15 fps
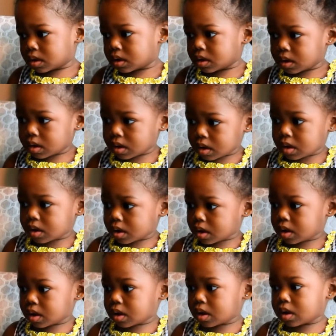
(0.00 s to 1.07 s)
then
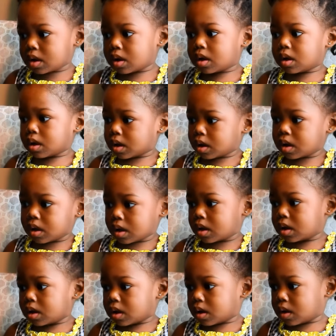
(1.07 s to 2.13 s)
I
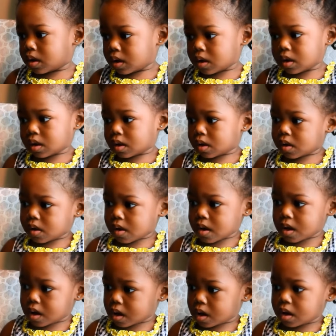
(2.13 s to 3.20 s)
will use a
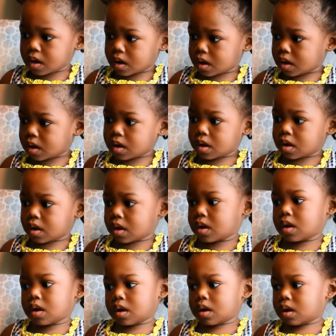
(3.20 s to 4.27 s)
comb to take out
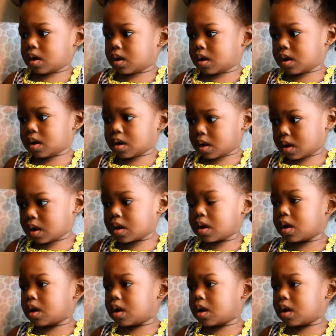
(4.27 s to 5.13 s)
her knots.